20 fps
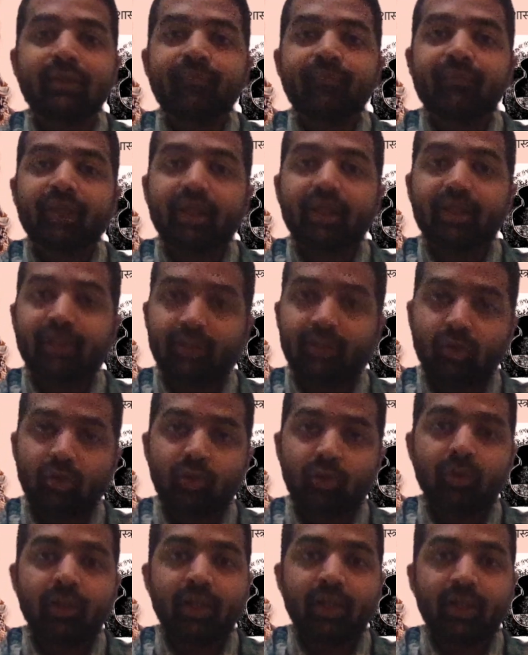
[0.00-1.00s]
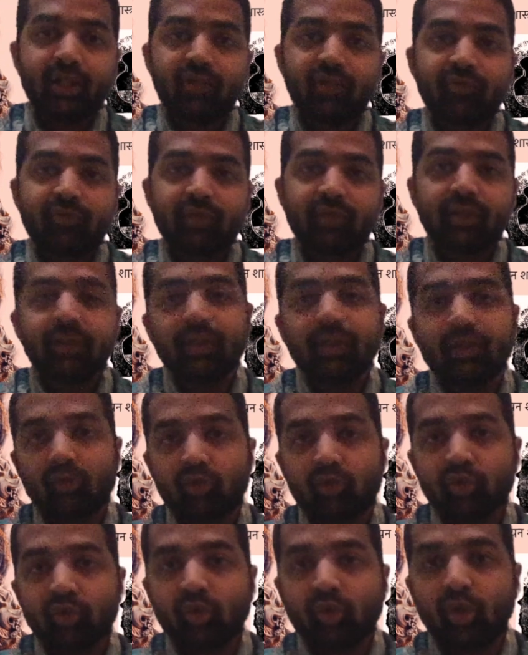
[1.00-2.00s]
And they not only identified it, they
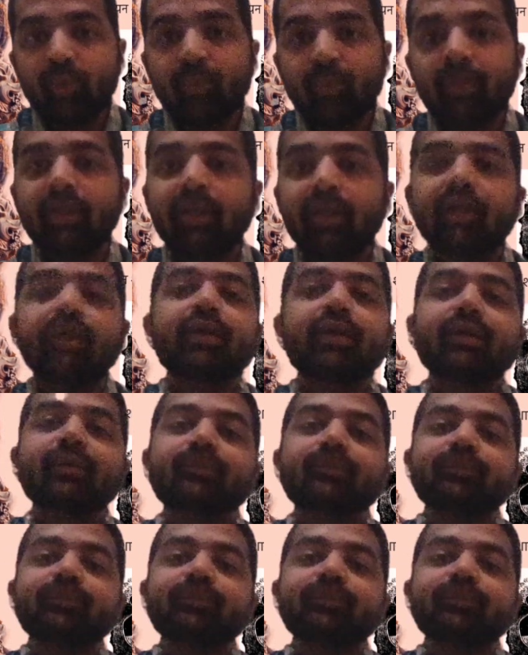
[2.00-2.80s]
also documented it.